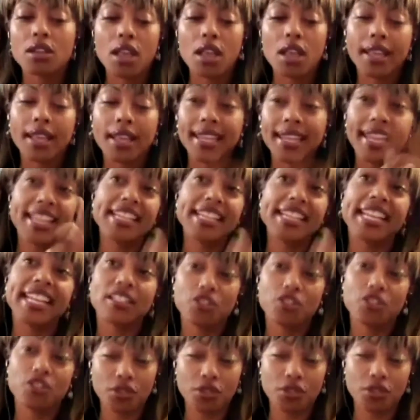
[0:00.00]
I can't
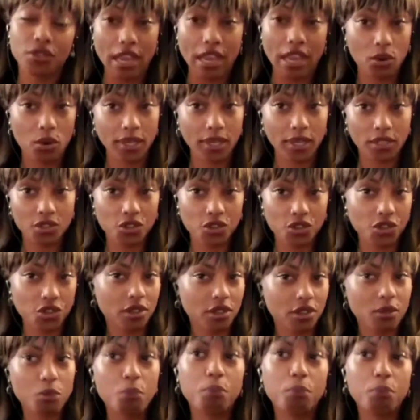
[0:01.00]
answer that question,
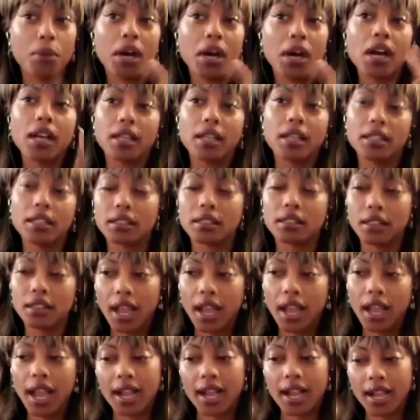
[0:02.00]
but
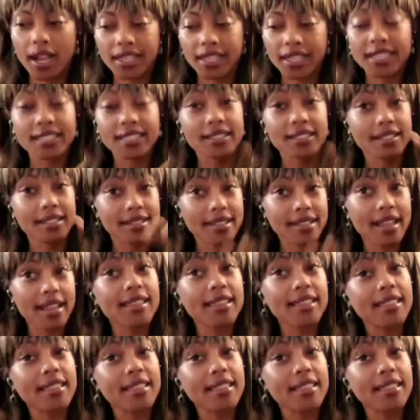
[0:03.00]
I can say